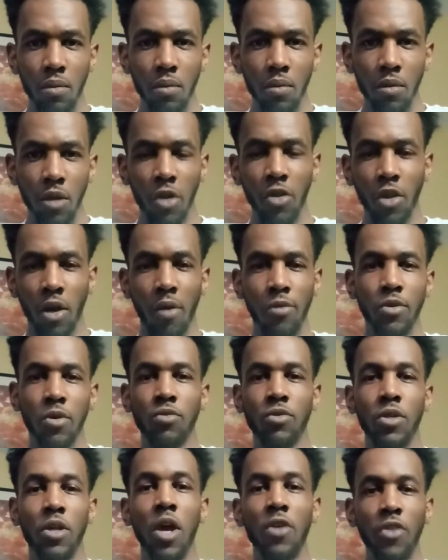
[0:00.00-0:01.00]
Y'all thought I
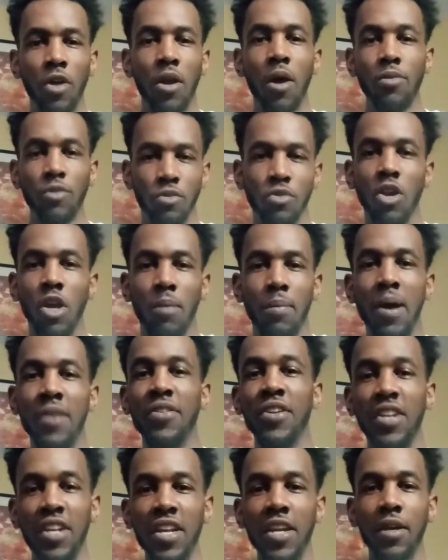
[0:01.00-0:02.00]
was gonna talk about
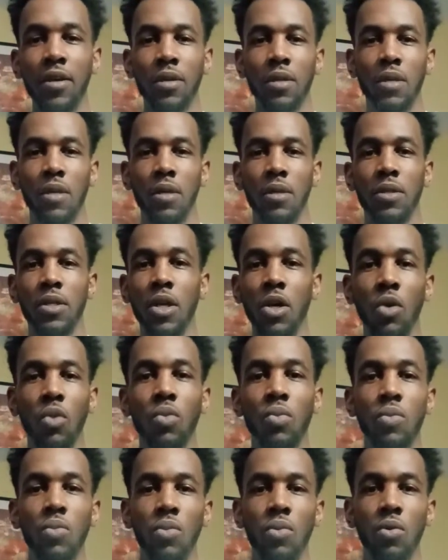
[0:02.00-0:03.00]
the nigga, huh?
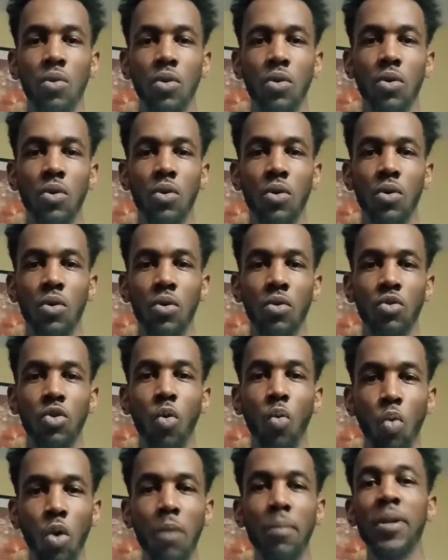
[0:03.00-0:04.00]
No. The
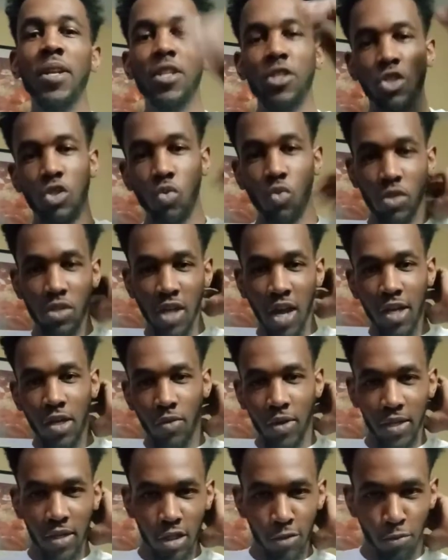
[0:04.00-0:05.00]
woman is
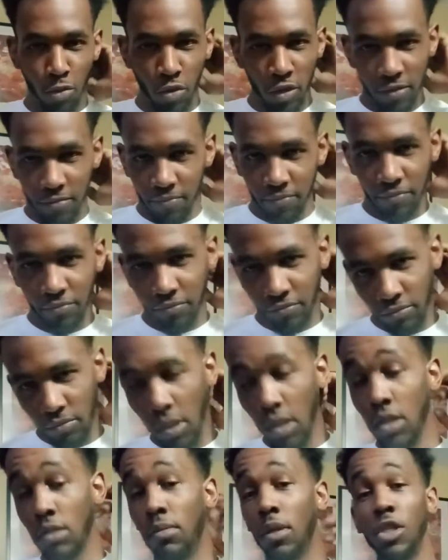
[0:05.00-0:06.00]
suicidal at this point.
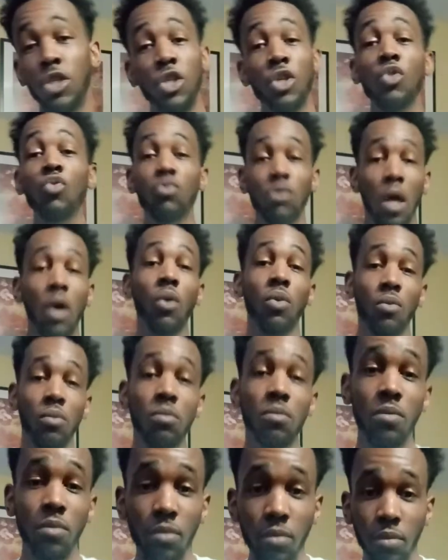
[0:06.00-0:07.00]
Because bitch, you know.
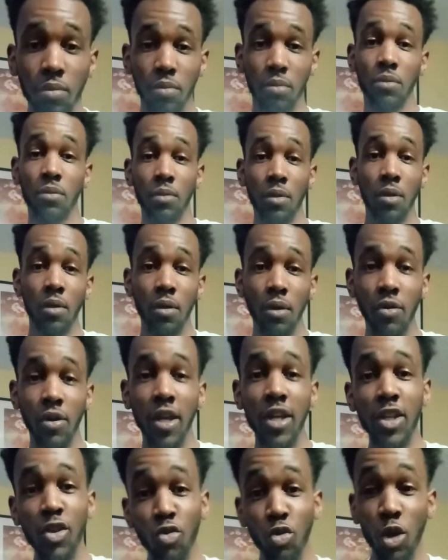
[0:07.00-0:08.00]

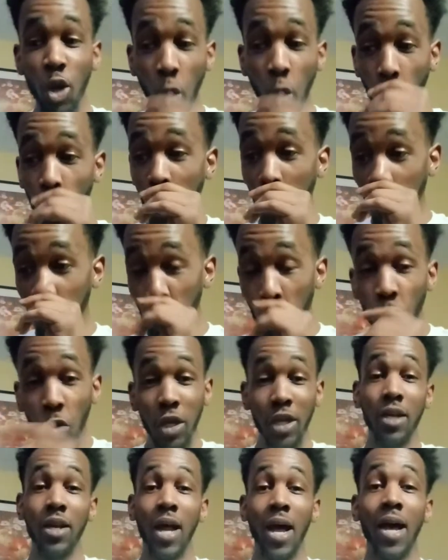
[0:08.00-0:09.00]
Okay, you know that you
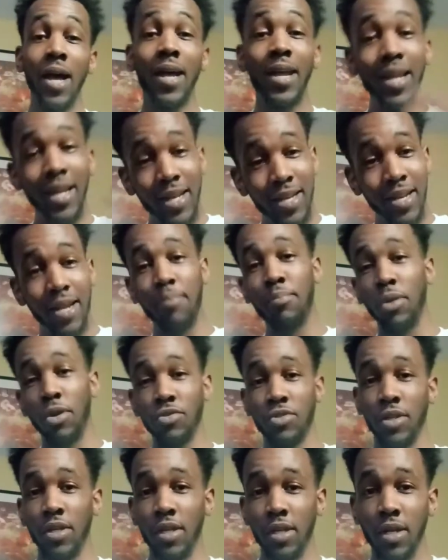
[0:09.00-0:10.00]
can die and that
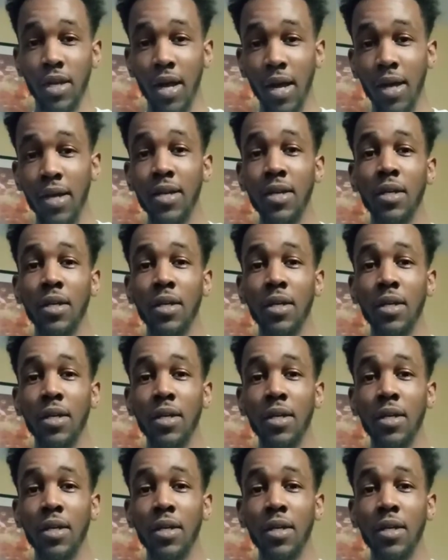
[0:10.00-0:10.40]
person can die.